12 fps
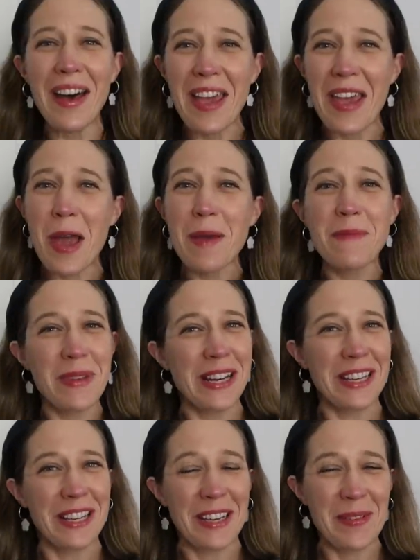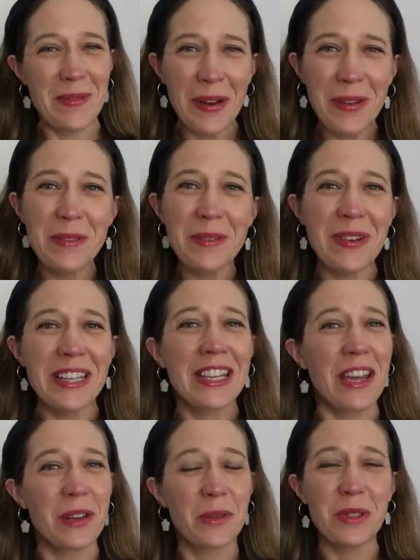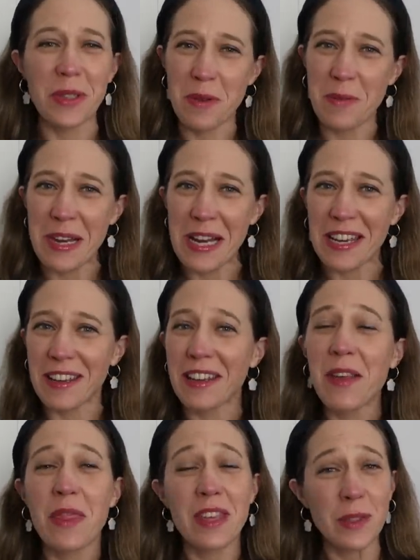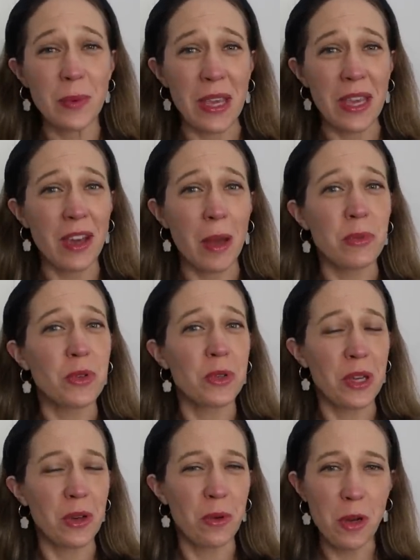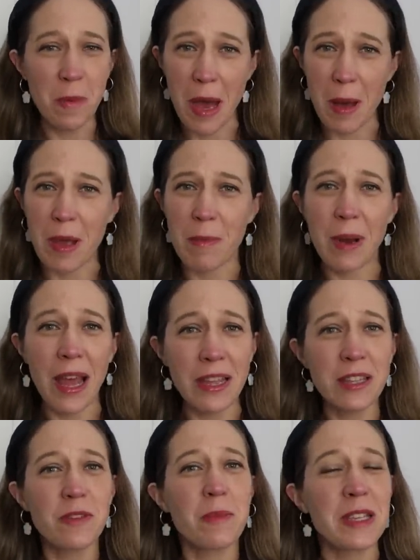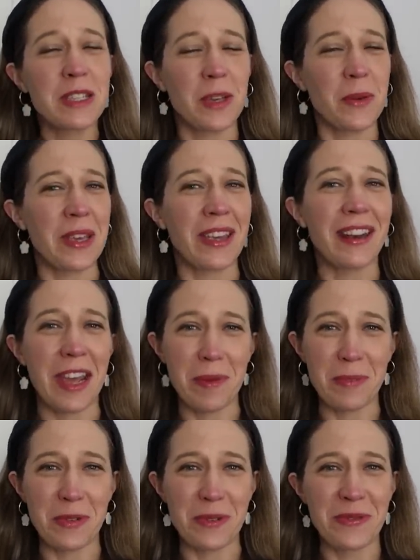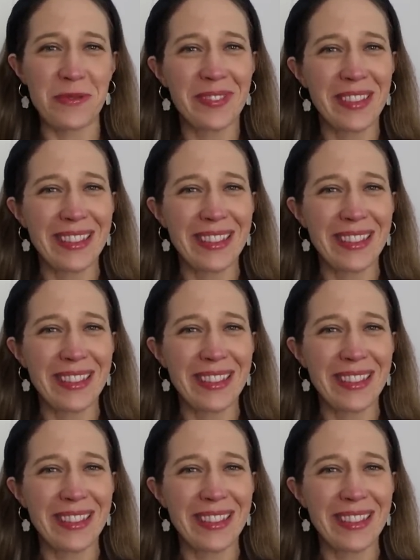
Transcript: Hi, I'm Amelia and welcome to my channel, Sew Amelia. This week I'm talking all about my plans for my sewing in April.